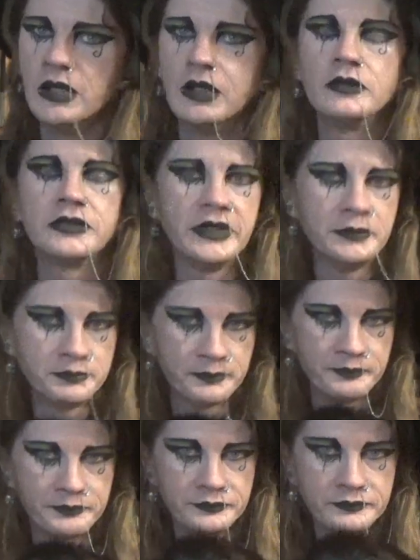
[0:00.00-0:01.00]
Okay,
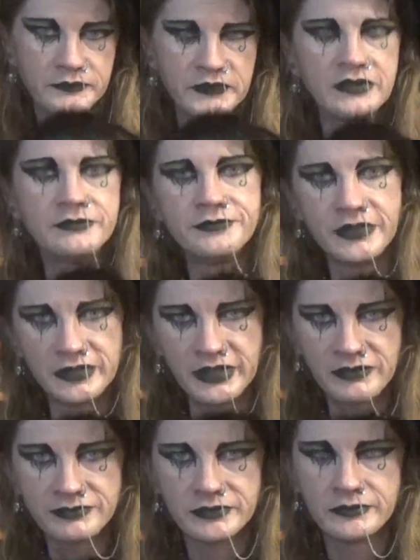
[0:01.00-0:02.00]
fair
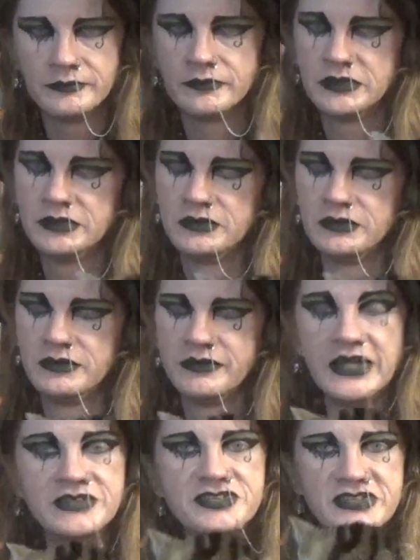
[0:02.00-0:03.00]
enough.
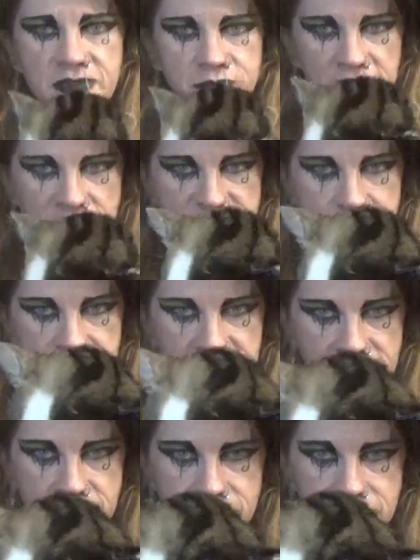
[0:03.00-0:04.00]
That's that man's opinion.